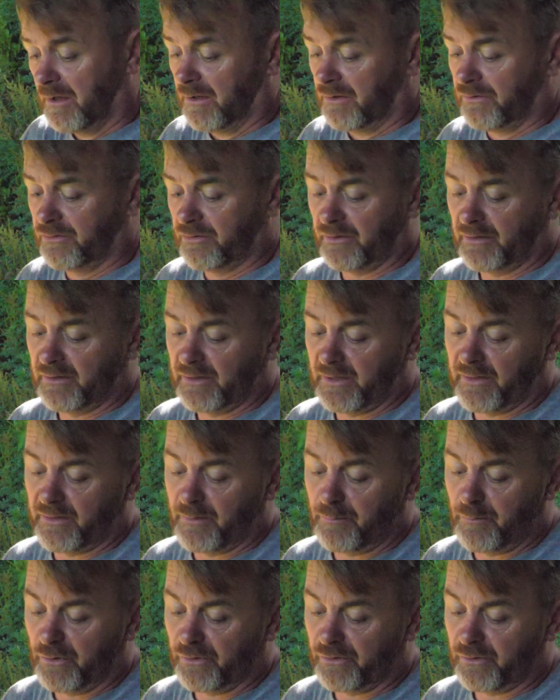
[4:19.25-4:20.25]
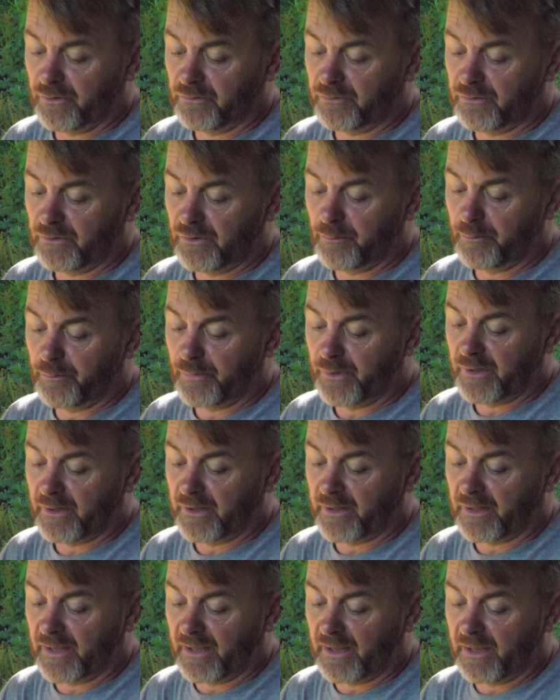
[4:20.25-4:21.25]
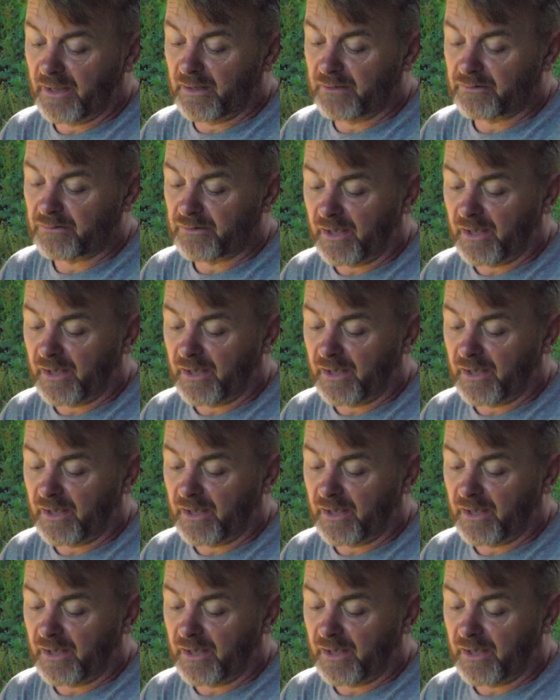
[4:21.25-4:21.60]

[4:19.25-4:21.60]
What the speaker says: So yeah, the model number is